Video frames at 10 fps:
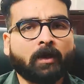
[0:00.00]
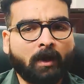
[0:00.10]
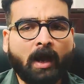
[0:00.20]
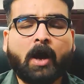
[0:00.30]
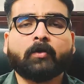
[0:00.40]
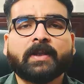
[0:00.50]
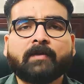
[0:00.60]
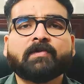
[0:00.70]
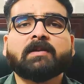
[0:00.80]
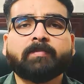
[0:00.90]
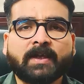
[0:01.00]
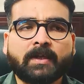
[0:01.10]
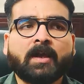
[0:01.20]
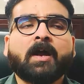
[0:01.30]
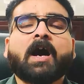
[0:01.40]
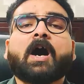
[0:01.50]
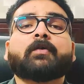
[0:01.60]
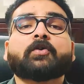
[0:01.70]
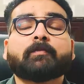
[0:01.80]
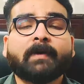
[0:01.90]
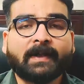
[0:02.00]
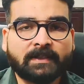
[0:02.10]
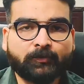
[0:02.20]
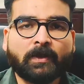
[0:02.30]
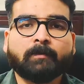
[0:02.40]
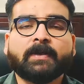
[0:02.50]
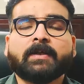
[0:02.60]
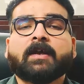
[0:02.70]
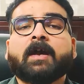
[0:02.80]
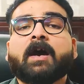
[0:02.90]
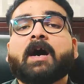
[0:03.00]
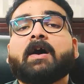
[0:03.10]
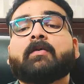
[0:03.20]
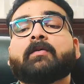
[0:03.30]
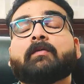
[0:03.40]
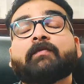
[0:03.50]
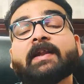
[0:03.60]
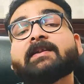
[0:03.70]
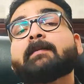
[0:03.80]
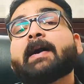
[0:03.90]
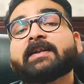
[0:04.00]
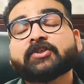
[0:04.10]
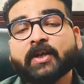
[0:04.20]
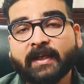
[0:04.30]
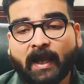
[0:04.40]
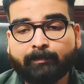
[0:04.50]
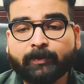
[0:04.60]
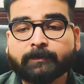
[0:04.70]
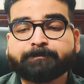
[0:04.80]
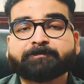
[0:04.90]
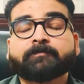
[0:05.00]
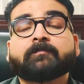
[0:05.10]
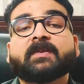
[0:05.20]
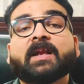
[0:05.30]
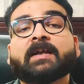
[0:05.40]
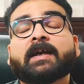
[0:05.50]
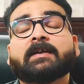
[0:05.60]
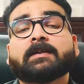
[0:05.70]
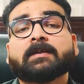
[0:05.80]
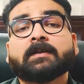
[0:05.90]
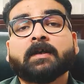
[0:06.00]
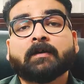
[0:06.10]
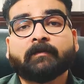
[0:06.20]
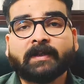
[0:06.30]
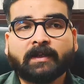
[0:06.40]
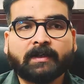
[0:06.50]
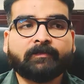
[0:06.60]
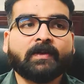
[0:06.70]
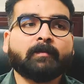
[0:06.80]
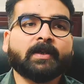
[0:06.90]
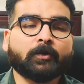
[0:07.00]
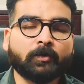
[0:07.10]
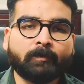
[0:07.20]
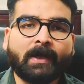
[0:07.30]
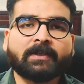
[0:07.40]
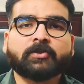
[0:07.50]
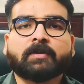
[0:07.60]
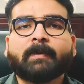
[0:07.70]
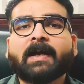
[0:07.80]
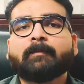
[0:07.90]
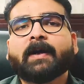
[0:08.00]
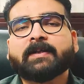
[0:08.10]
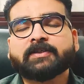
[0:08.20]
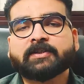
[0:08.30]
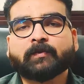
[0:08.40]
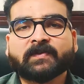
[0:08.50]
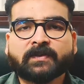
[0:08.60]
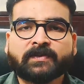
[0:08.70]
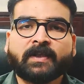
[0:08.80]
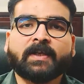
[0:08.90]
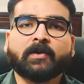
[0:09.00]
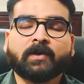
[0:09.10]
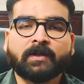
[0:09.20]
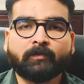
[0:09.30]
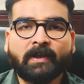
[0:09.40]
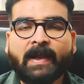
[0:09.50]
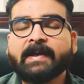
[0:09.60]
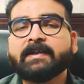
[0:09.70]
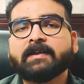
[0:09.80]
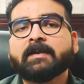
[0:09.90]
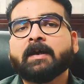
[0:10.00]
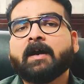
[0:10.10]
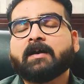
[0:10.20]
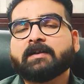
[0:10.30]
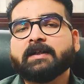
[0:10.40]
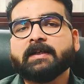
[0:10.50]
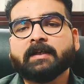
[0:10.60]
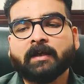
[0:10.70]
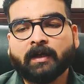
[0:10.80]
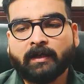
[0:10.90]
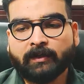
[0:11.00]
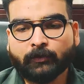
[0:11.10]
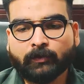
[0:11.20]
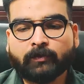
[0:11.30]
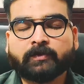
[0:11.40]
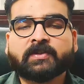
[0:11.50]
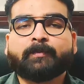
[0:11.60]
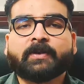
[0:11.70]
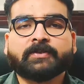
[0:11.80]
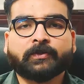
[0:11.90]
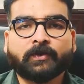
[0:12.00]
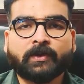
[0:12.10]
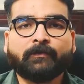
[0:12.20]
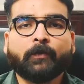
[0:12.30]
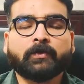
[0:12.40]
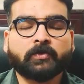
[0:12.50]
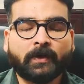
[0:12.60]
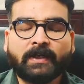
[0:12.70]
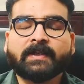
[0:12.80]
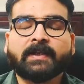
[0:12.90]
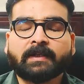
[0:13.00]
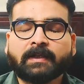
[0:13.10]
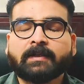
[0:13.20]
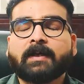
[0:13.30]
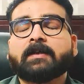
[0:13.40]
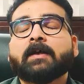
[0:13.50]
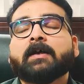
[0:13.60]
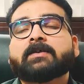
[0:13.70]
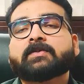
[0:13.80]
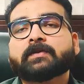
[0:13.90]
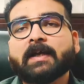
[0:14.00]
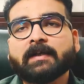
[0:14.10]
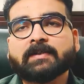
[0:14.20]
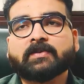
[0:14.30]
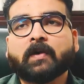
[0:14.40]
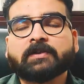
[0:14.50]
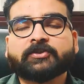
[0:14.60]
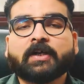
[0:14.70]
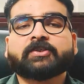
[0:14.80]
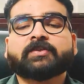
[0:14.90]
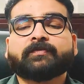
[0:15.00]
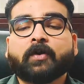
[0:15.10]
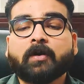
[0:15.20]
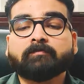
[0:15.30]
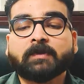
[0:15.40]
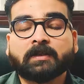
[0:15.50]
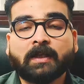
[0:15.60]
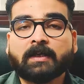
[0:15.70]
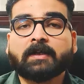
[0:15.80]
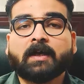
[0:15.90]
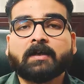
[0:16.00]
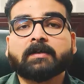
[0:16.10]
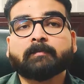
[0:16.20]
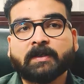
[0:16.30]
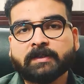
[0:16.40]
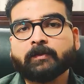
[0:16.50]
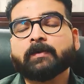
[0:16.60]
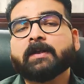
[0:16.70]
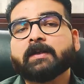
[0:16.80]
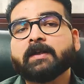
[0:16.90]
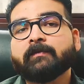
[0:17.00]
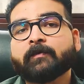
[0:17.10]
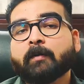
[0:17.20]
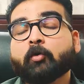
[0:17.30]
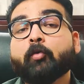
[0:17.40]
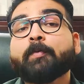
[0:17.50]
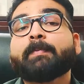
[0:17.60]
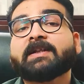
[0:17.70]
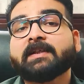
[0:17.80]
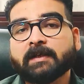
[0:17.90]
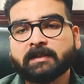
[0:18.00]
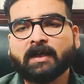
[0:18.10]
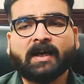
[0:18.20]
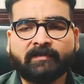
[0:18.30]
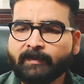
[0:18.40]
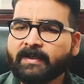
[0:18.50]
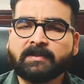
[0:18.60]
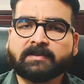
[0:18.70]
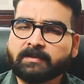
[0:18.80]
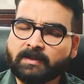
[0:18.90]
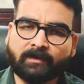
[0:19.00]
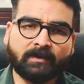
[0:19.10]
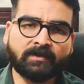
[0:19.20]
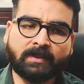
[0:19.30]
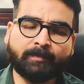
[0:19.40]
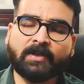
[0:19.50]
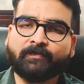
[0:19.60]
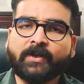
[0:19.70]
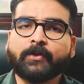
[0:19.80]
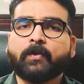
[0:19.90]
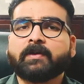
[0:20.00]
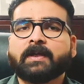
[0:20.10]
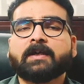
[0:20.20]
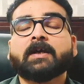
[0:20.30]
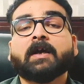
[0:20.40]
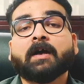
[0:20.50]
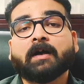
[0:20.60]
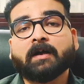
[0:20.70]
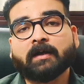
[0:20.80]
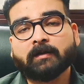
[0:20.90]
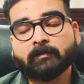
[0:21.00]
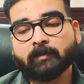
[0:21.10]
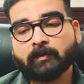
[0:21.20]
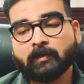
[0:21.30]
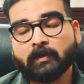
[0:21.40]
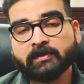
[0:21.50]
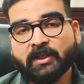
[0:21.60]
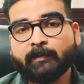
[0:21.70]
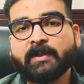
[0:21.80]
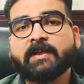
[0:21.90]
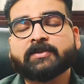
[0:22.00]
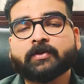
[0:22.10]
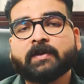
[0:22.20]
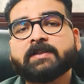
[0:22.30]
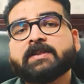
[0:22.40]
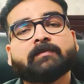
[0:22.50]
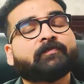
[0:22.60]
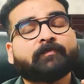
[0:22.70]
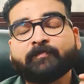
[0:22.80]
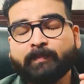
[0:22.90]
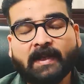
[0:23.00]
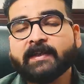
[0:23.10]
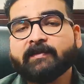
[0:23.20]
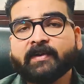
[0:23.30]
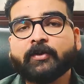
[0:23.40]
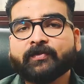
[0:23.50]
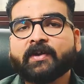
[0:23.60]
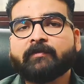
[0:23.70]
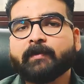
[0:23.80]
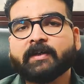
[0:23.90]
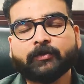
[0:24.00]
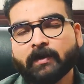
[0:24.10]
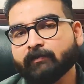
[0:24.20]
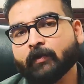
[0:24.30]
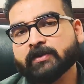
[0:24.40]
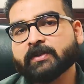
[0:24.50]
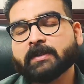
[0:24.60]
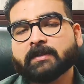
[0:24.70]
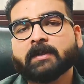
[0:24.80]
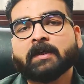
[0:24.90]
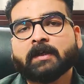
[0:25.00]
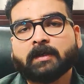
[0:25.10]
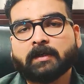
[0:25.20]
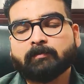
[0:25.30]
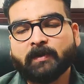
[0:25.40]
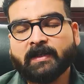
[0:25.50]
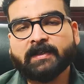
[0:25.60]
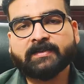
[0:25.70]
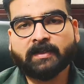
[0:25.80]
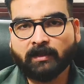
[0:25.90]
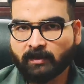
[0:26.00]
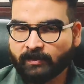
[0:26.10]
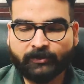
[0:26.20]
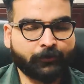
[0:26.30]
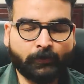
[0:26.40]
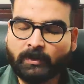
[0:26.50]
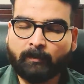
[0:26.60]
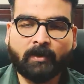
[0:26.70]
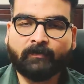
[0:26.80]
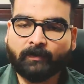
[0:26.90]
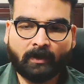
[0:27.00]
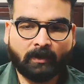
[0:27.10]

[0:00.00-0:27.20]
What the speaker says: how they will be, how your marriage will be, how when the marriage can happen, and whether it will be a good marriage or a bad marriage, it will sustain or it will end early into separation or divorce or anything like that. So that is all judged from Darakarak, particularly from Upapad Lagna. I have made a separate video on that on Jaimini Astrology. Plenty videos I have made. You can watch the playlist. It is shown above